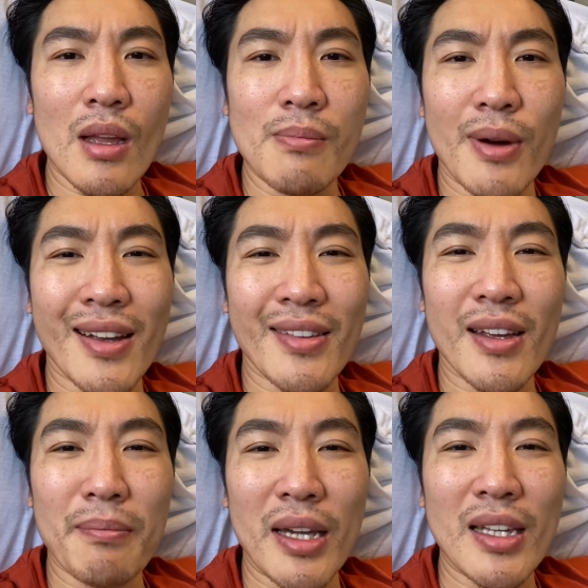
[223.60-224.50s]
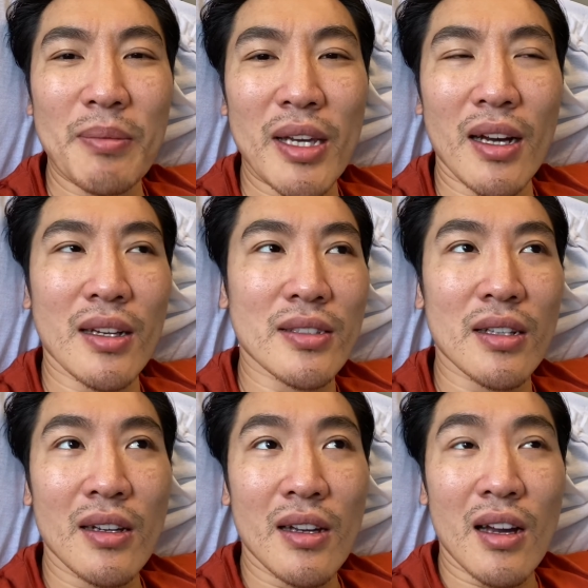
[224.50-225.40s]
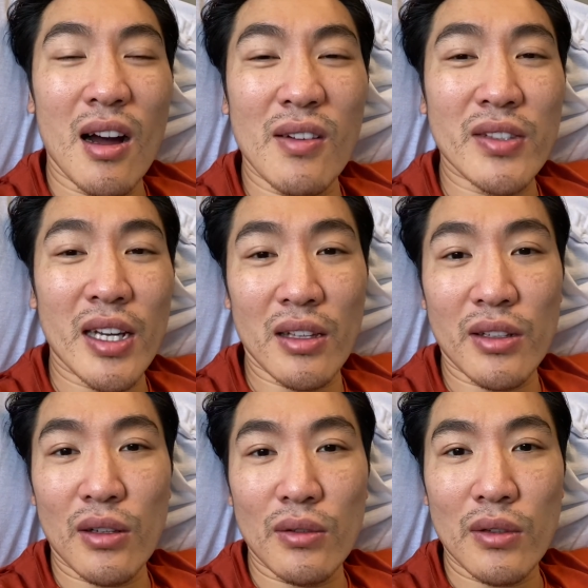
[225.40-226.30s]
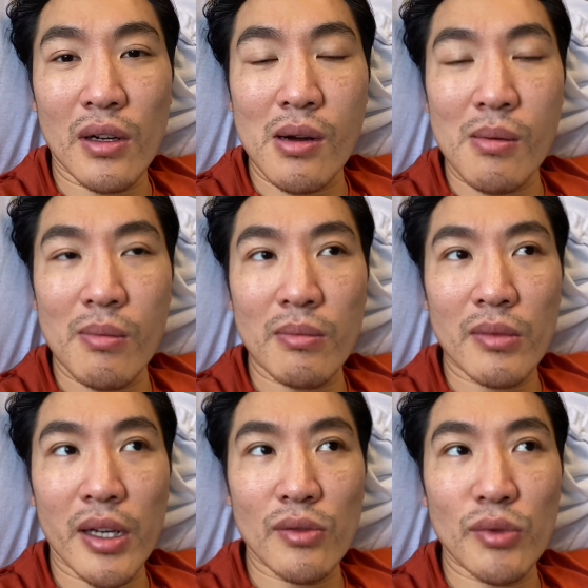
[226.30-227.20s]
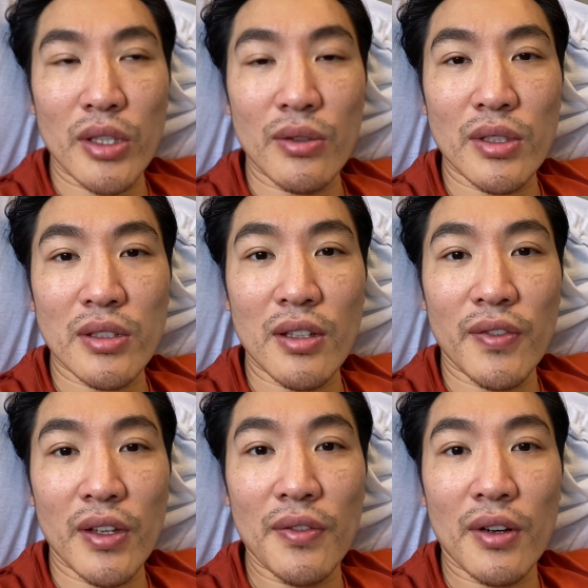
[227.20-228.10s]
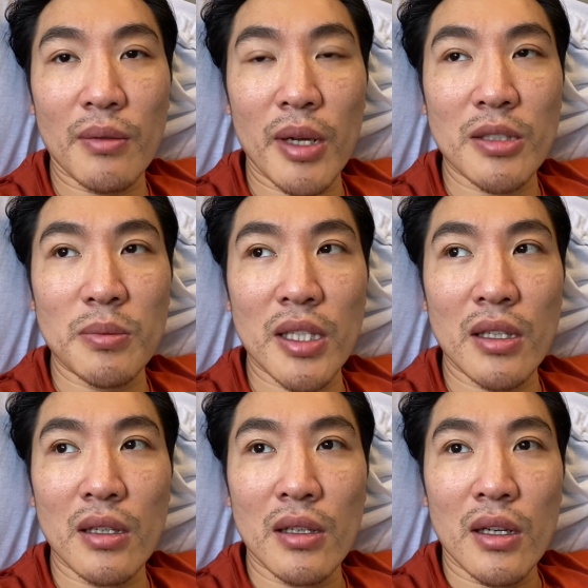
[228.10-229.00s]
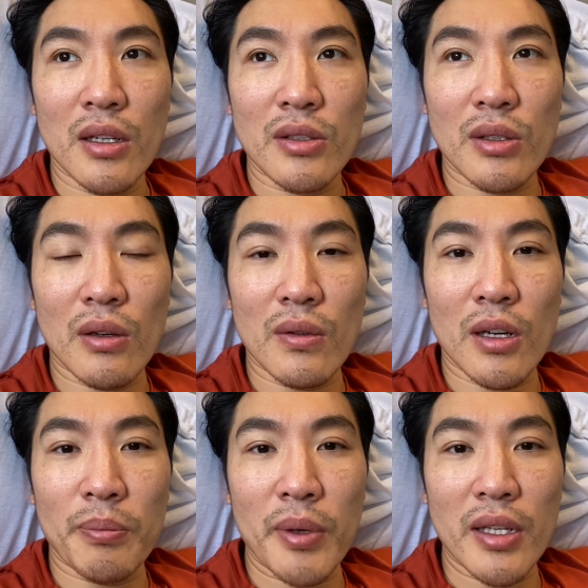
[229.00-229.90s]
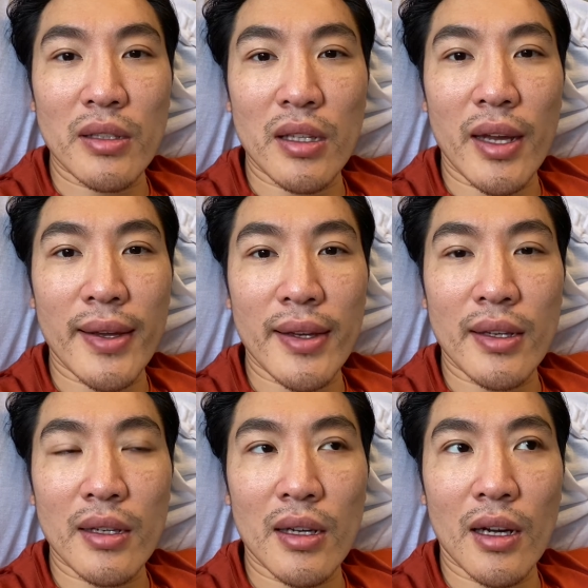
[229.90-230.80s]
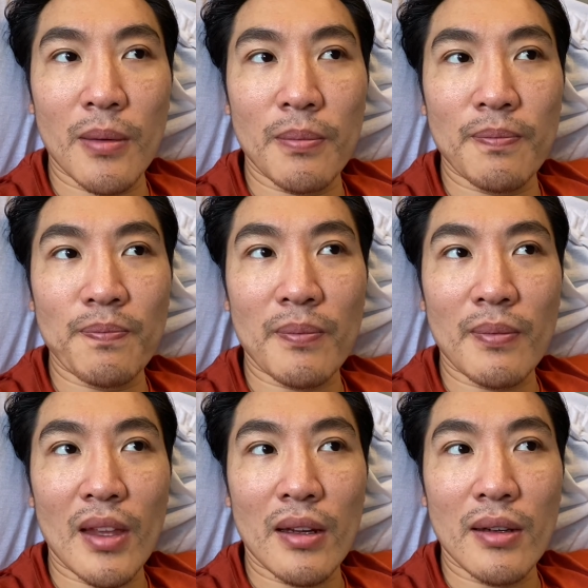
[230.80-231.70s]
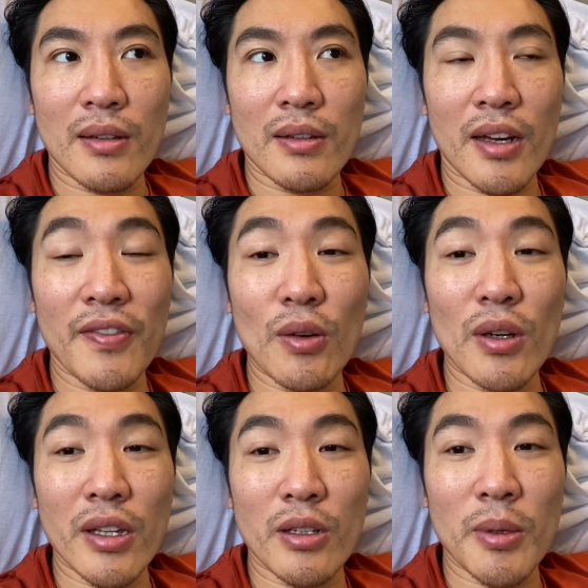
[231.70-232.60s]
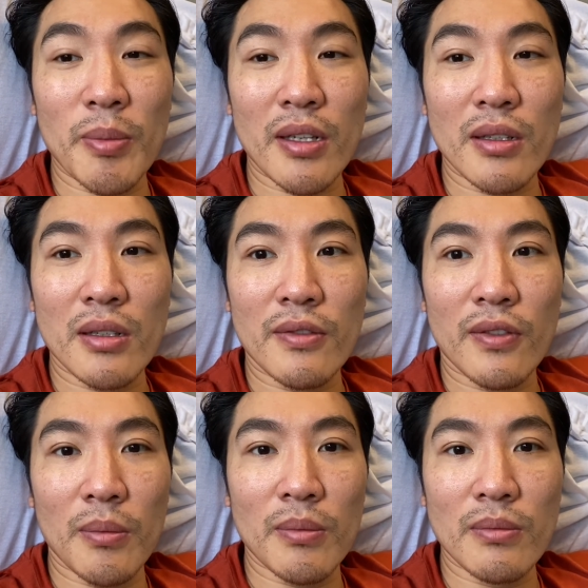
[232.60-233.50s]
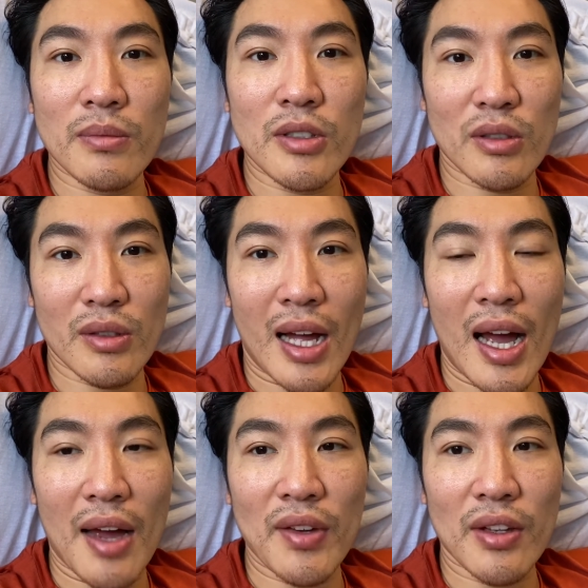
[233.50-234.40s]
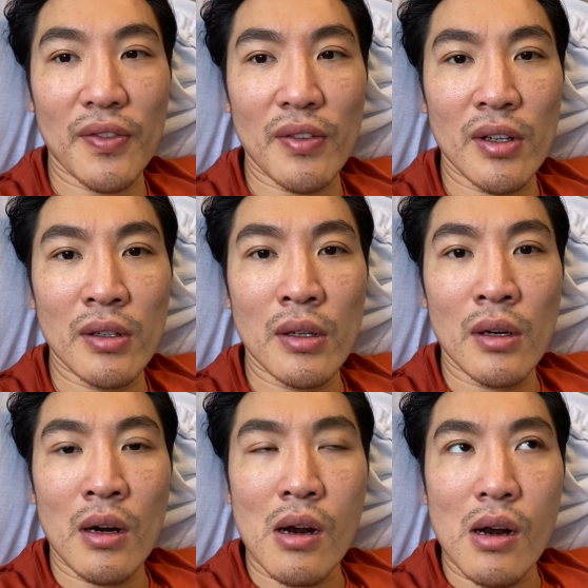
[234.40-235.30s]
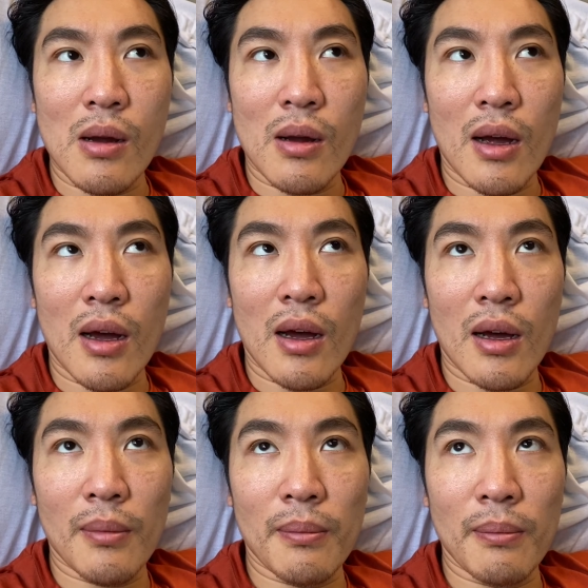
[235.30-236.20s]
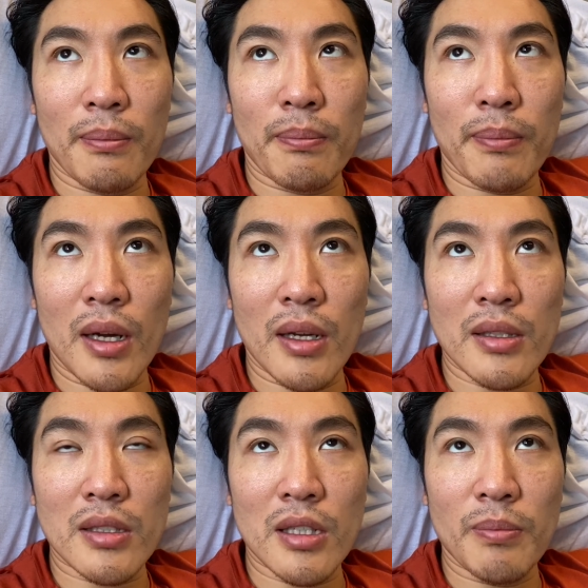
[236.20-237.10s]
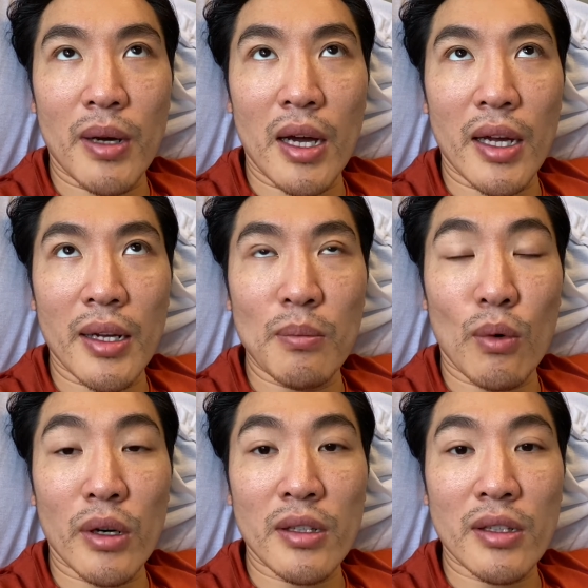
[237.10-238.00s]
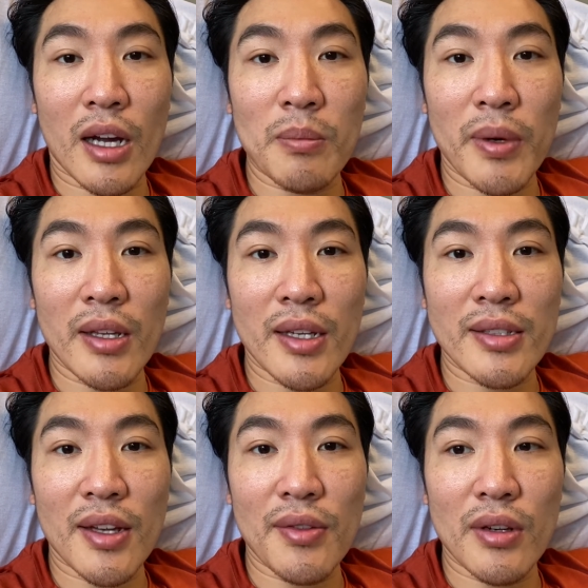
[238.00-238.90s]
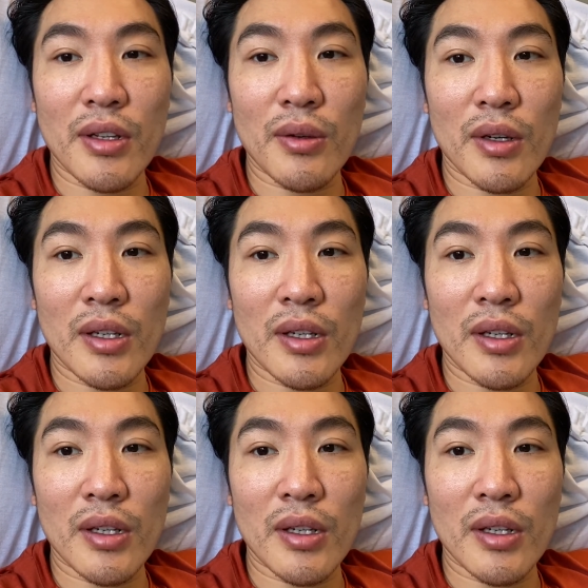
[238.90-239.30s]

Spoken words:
but I think mainly because of Tylenol. It reduces the fever, makes me a bit like I feel a little bit better from not having the fever. But by morning time, by like 10:30 or